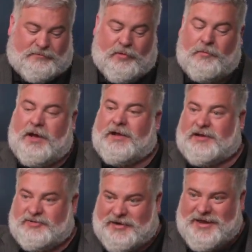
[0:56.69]

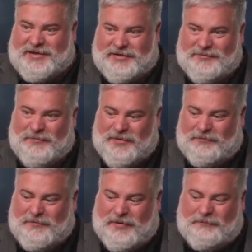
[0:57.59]
robotic dragon,
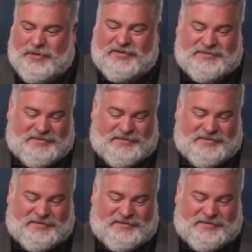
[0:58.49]
a bust